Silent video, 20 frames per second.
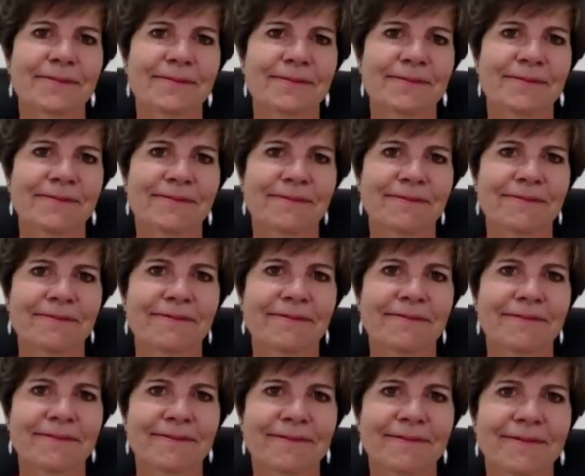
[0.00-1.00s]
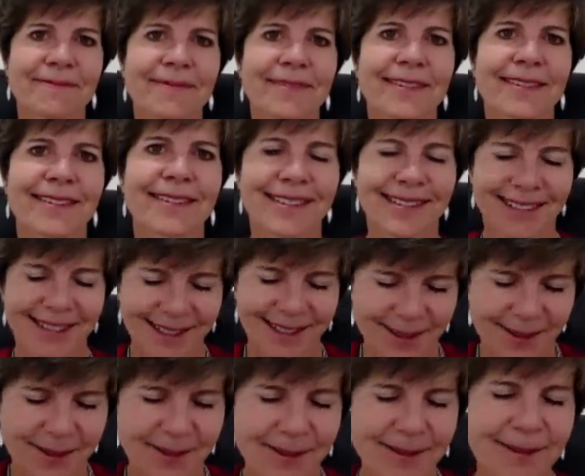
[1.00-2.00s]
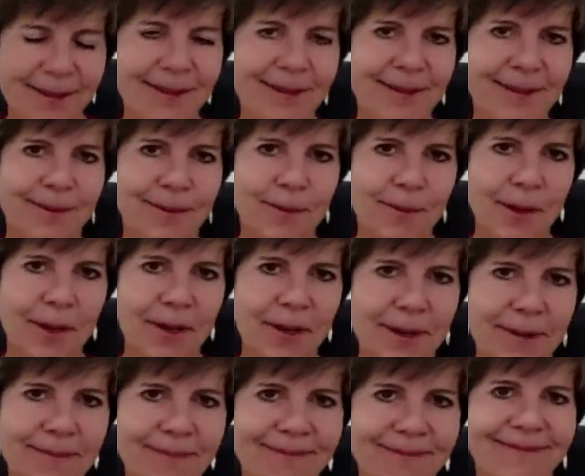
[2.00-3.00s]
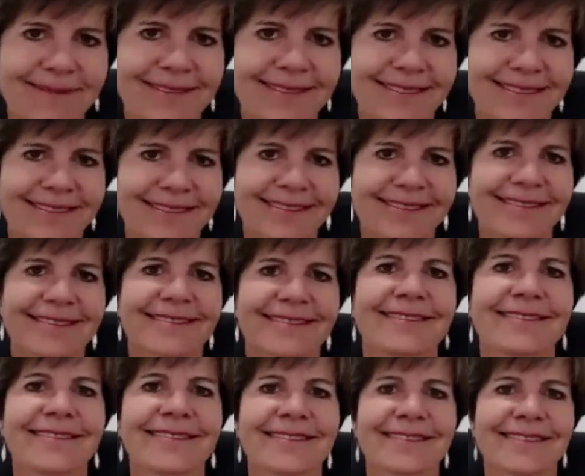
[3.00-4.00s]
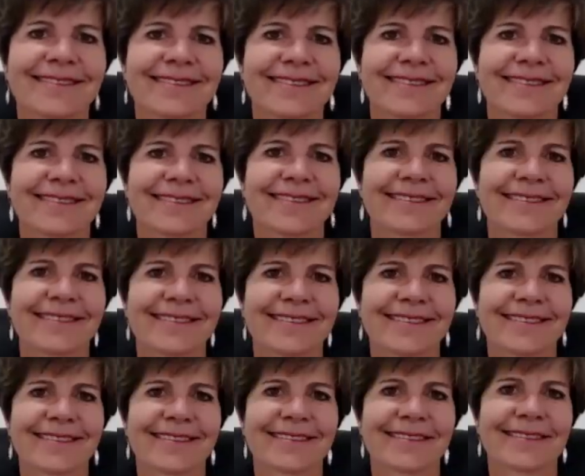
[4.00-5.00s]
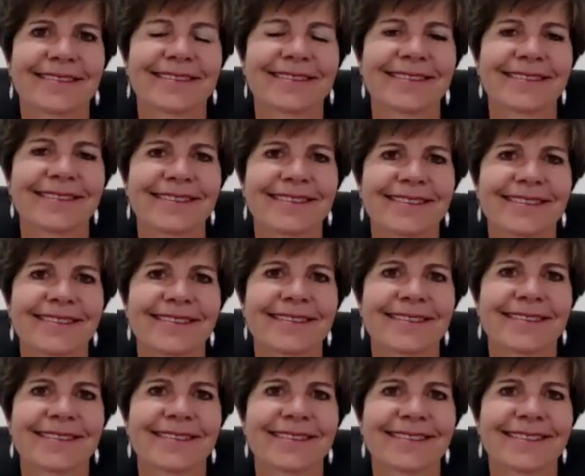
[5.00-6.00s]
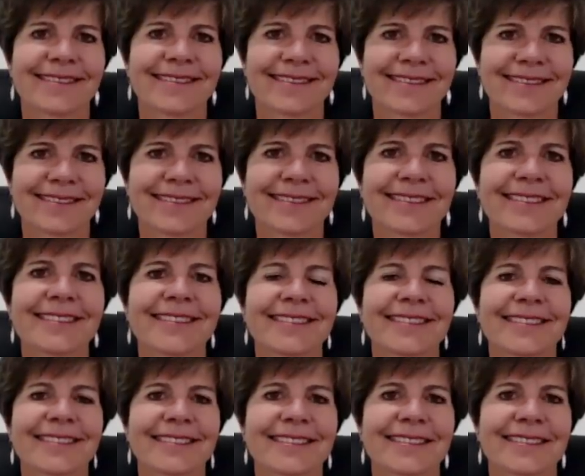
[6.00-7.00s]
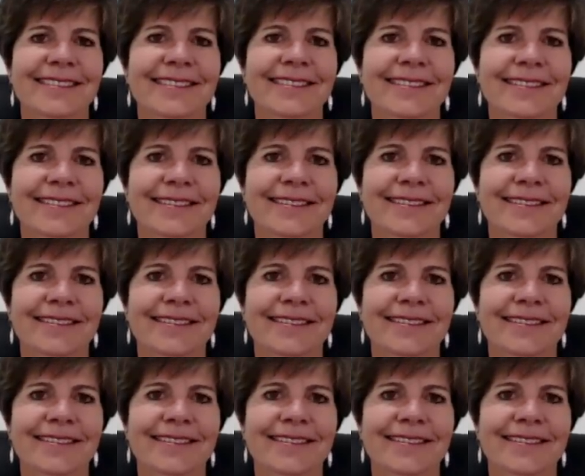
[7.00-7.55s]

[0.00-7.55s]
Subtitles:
(not speaking)